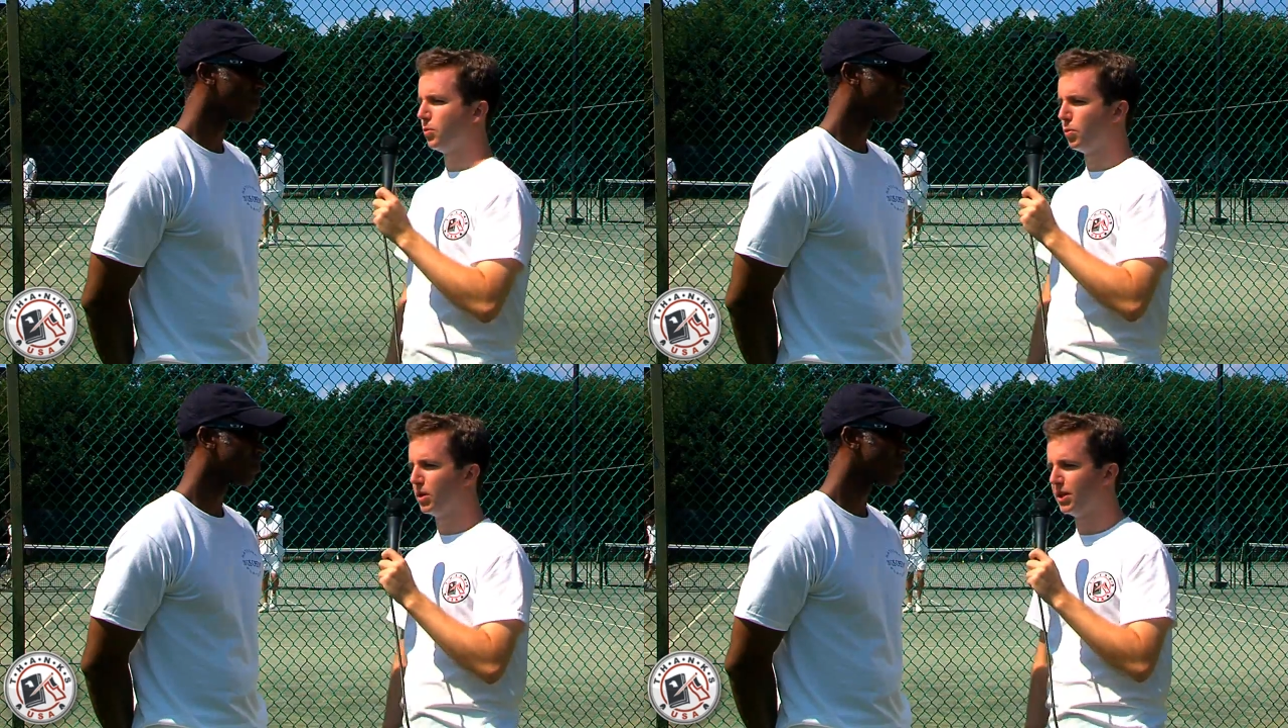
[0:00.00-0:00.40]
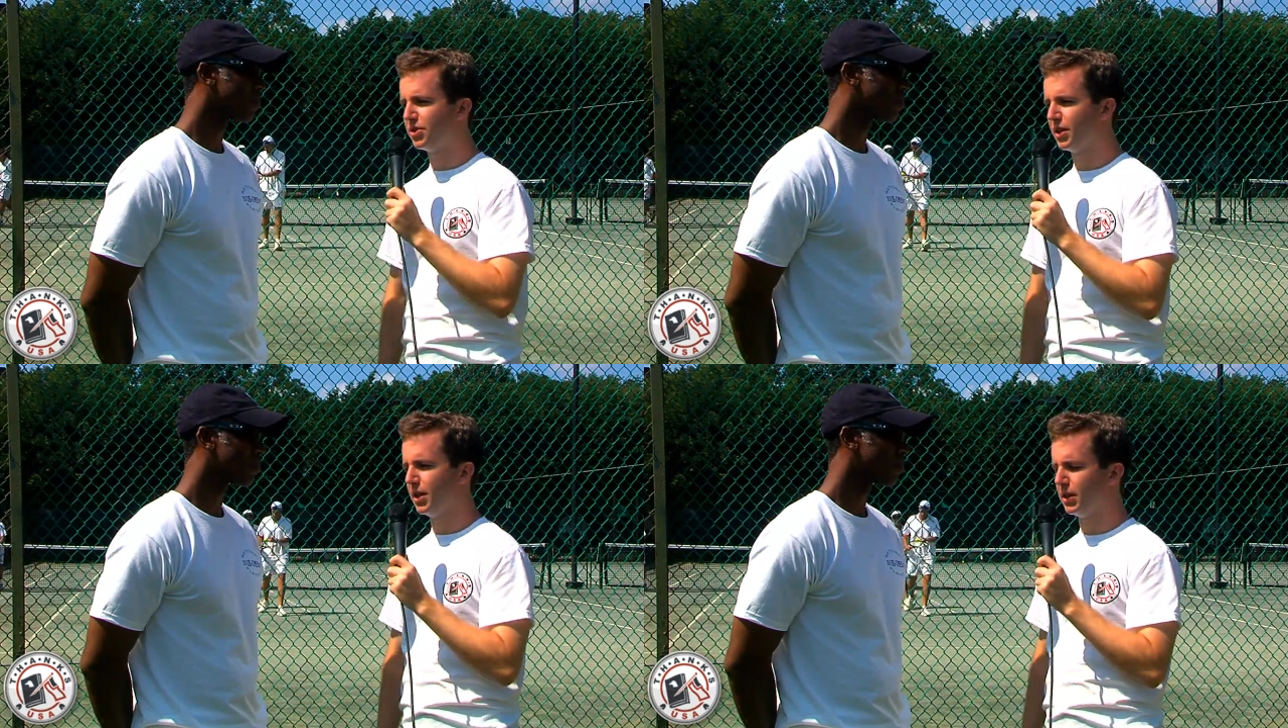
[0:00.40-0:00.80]
Well,
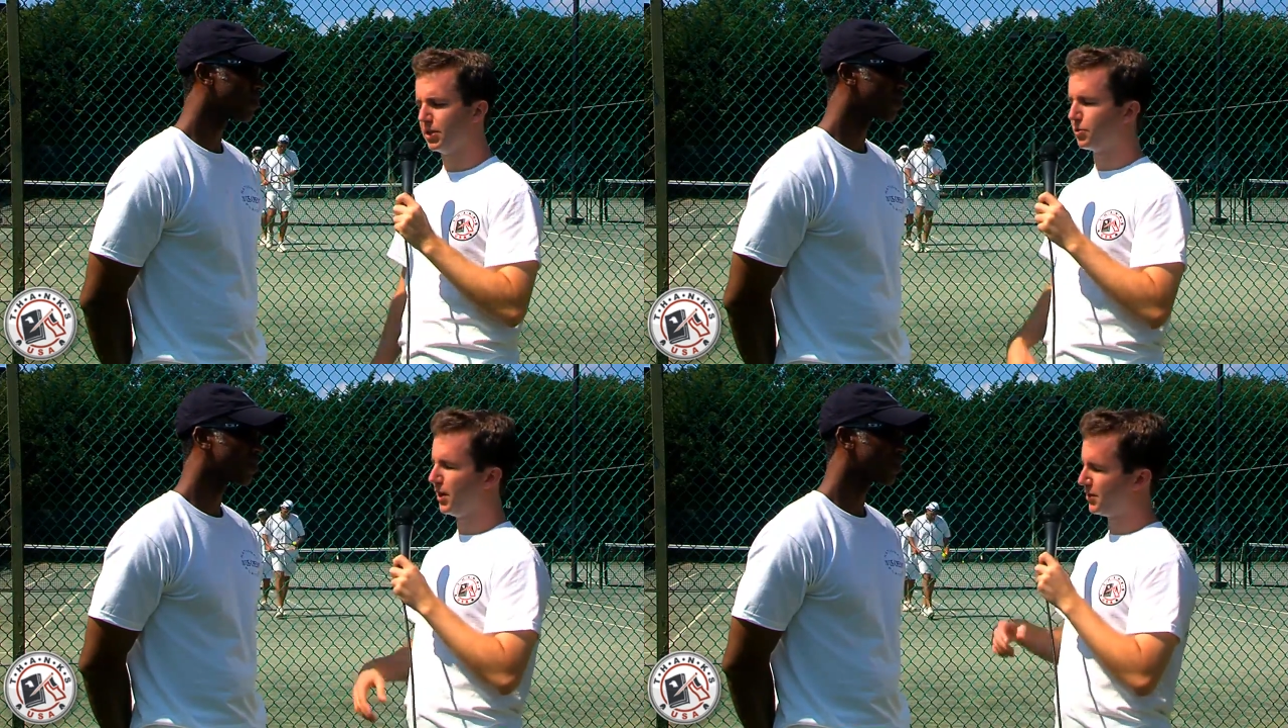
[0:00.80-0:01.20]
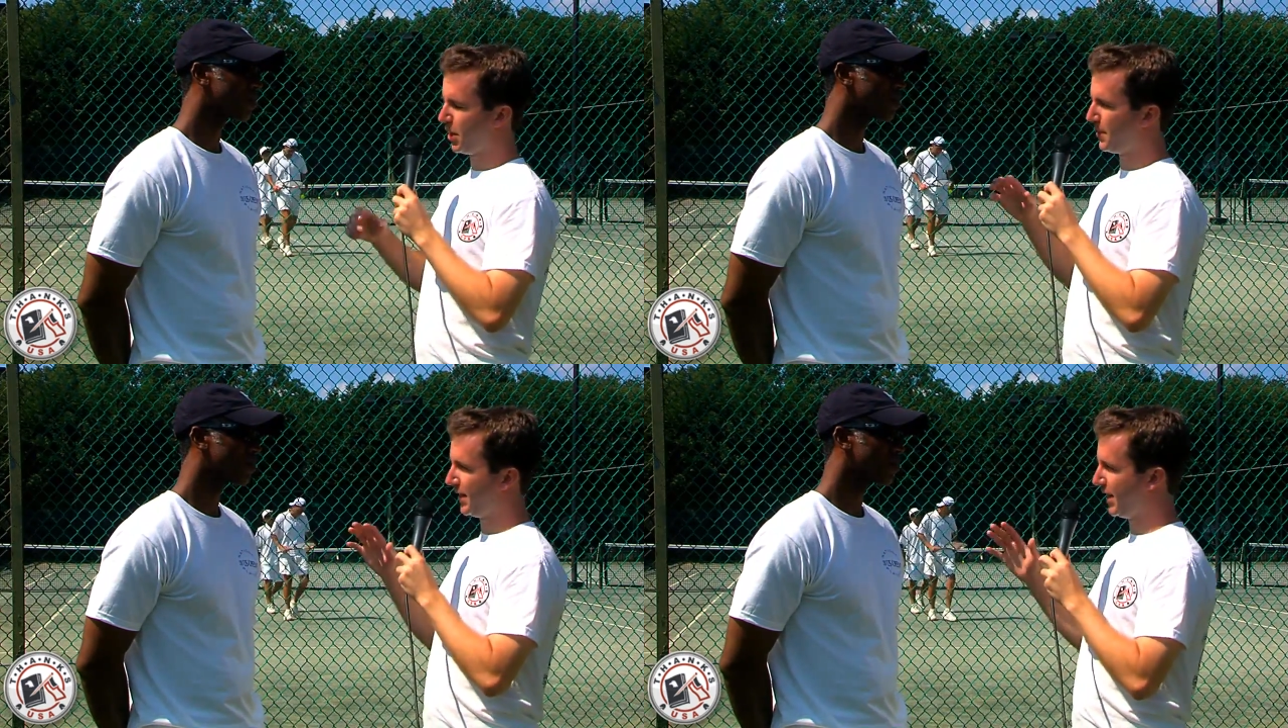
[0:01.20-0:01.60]
let's round this
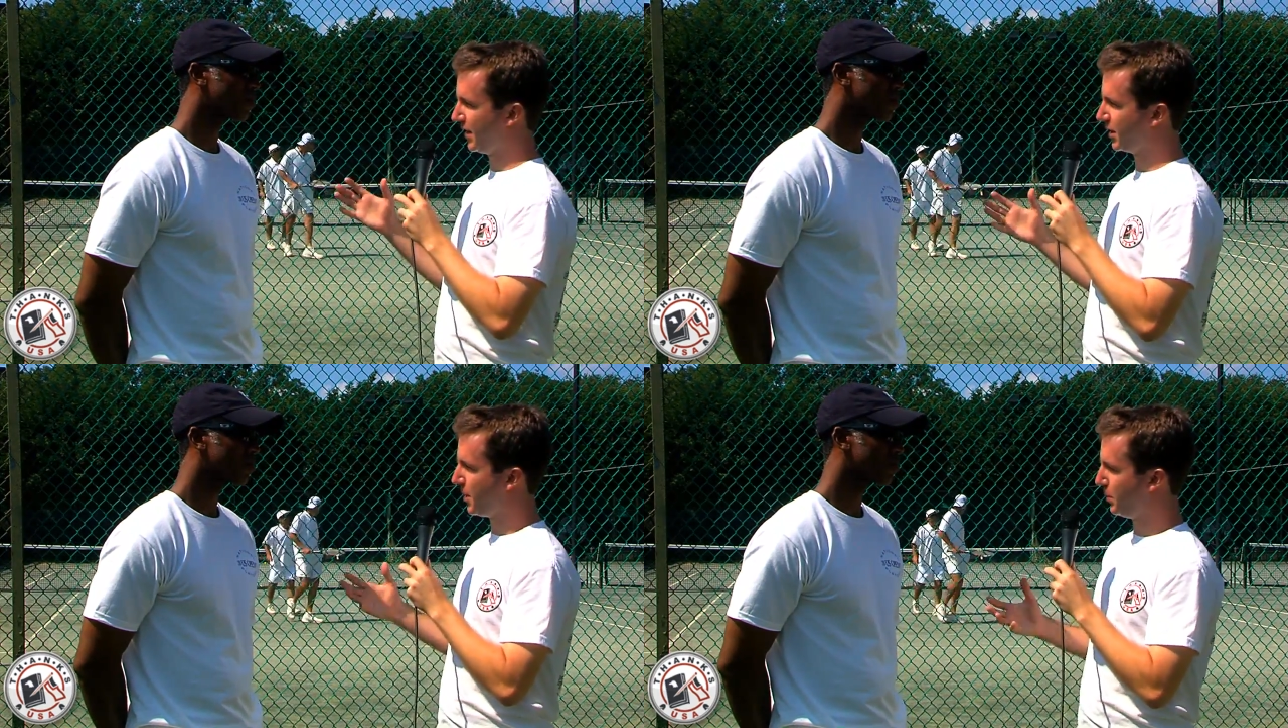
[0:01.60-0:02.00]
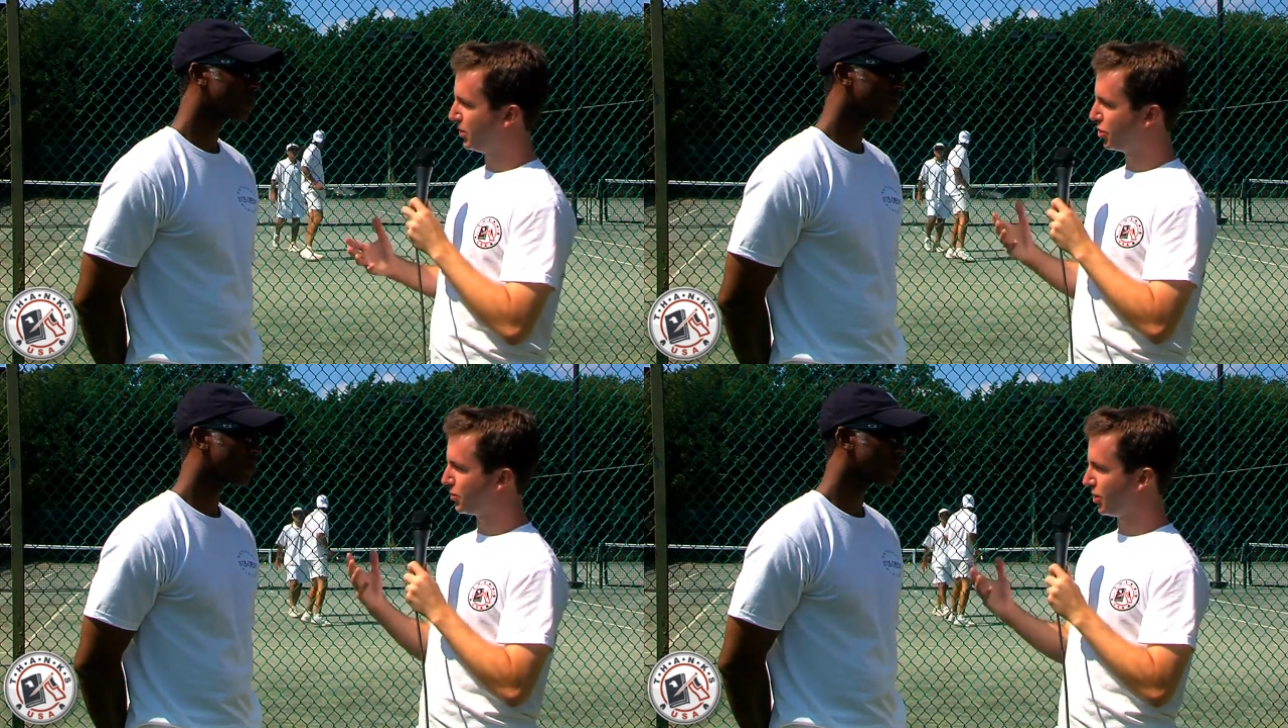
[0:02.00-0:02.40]
out by getting a couple
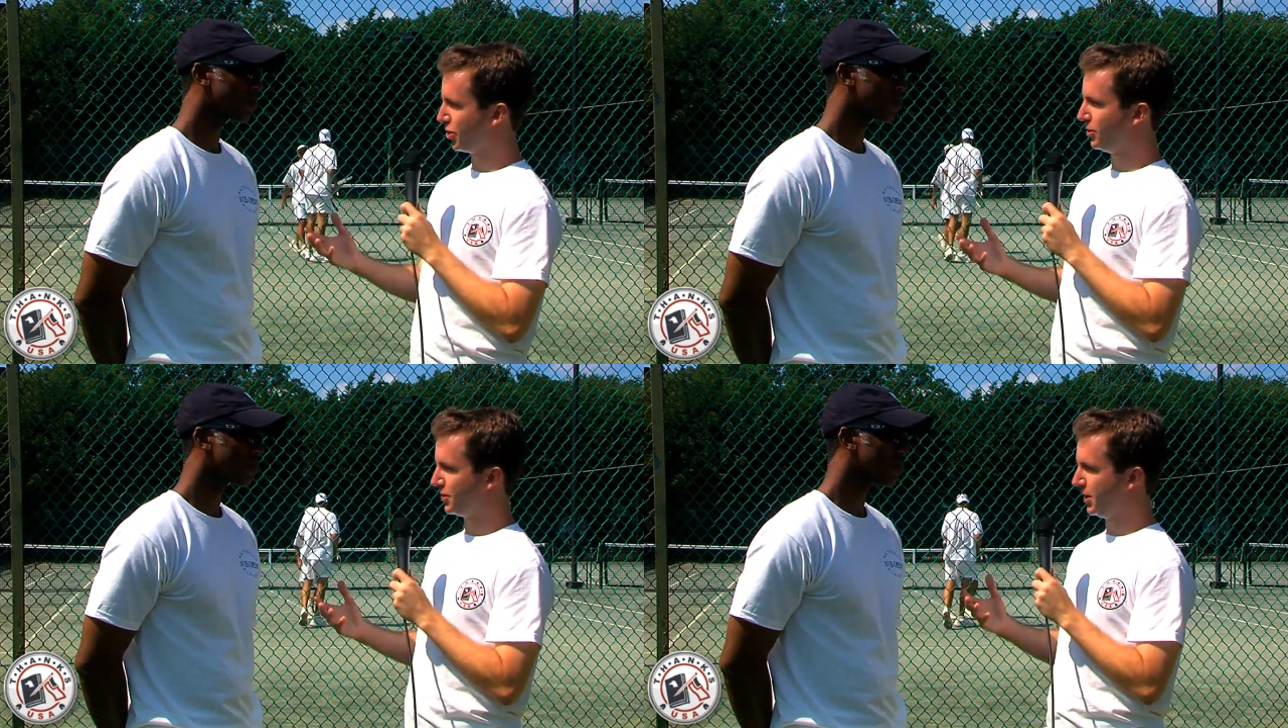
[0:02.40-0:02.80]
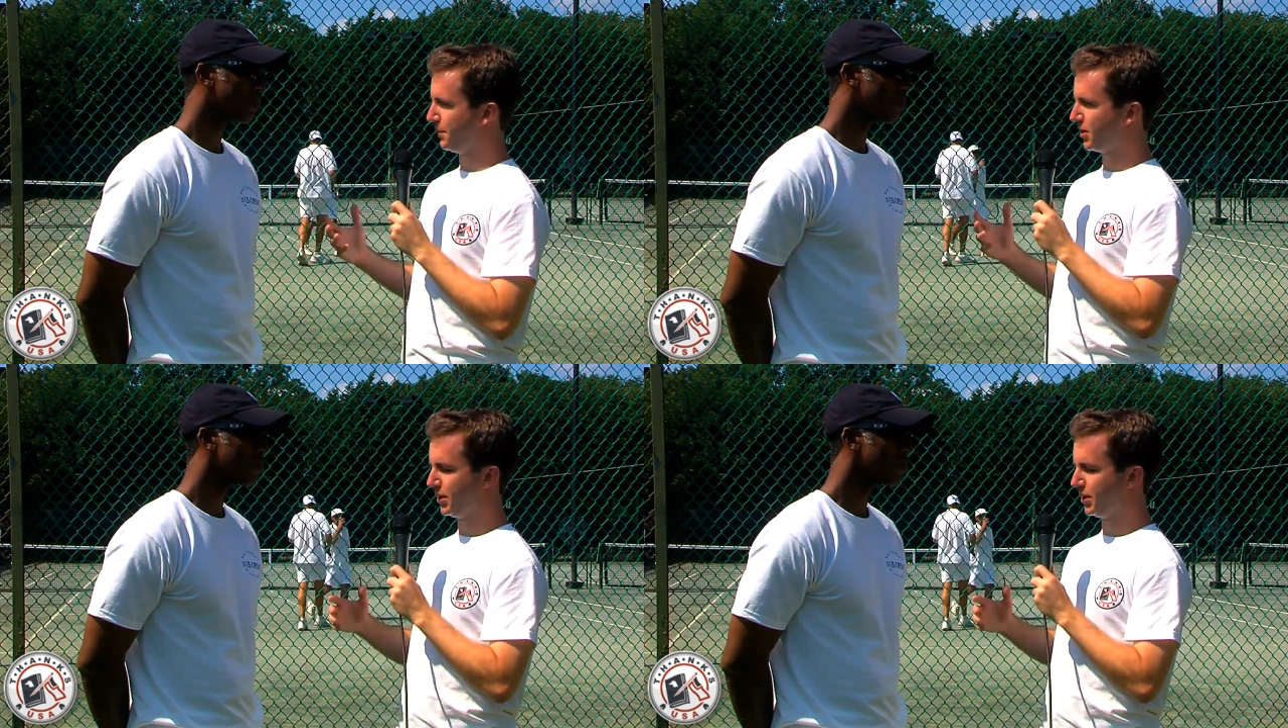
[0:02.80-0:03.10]
instructional tips.